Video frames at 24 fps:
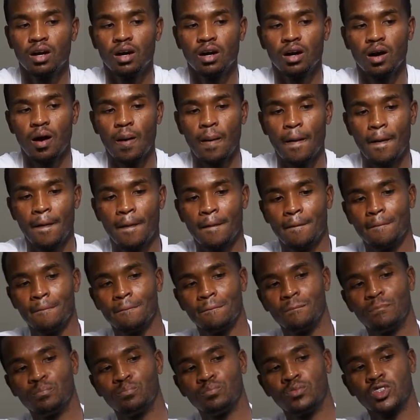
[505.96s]
Um,
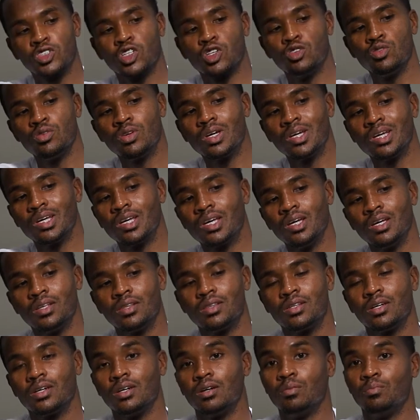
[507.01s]
so you can
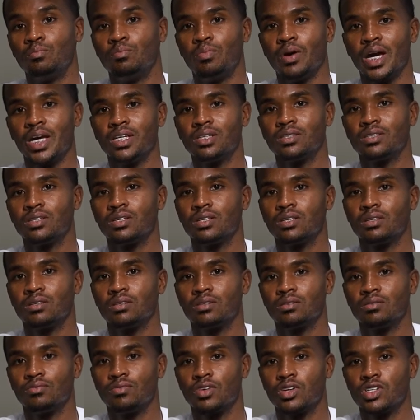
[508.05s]
get the
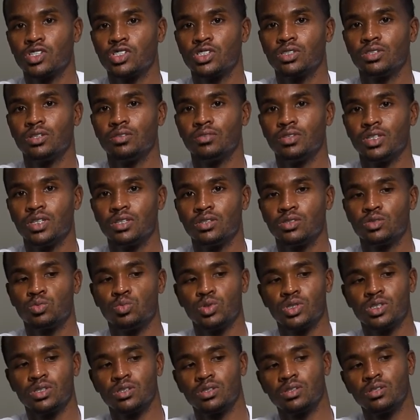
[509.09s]
basic version of this,
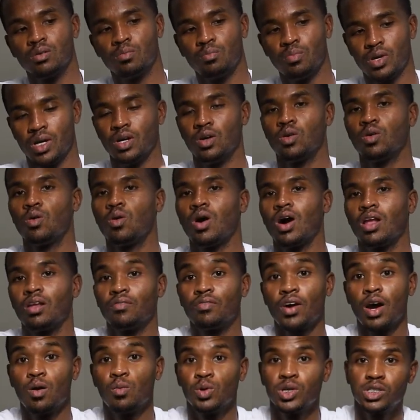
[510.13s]
which is the Bell
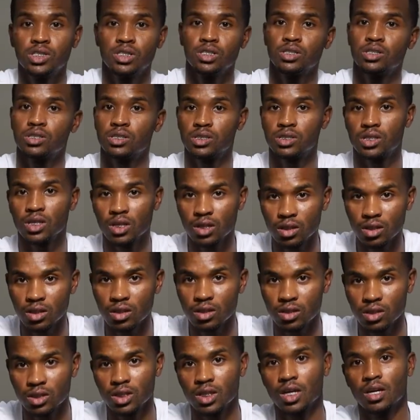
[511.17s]
Qualifier, which is
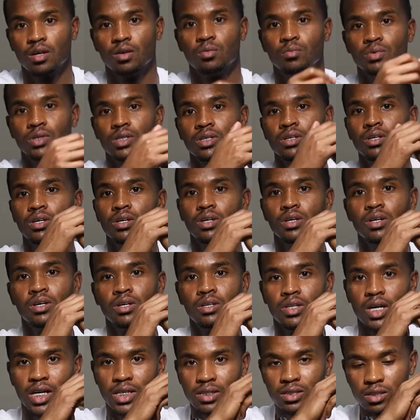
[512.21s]
still a good helmet.
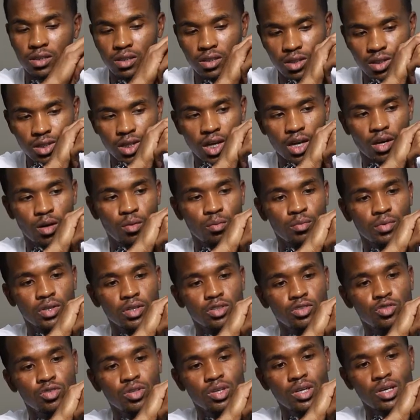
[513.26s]
That's a good
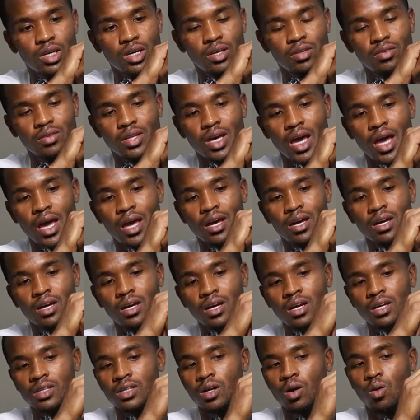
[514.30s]
helmet. You can get
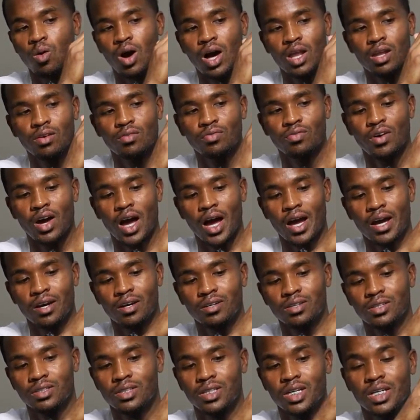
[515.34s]
that. The
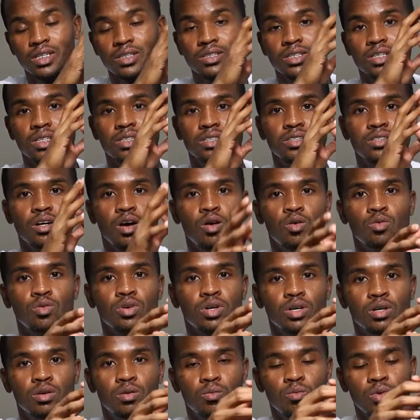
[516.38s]
qualifier, the things that
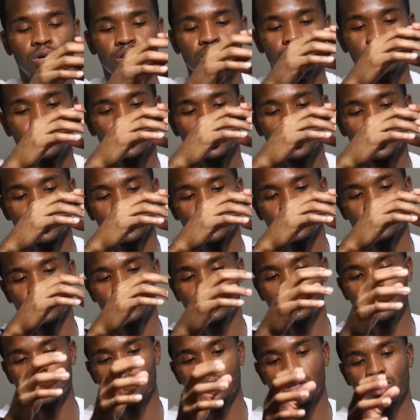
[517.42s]
don't come with
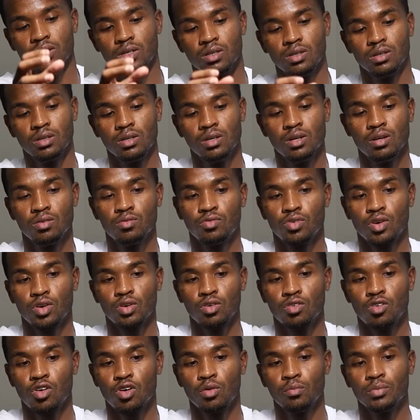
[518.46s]
is the
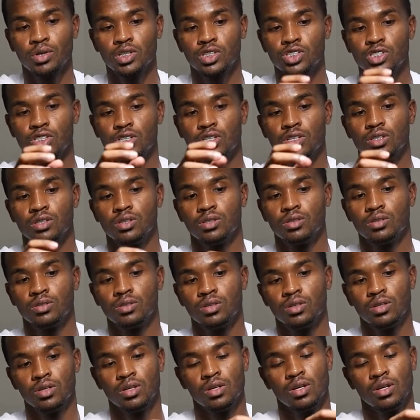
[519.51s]
photochromic shield,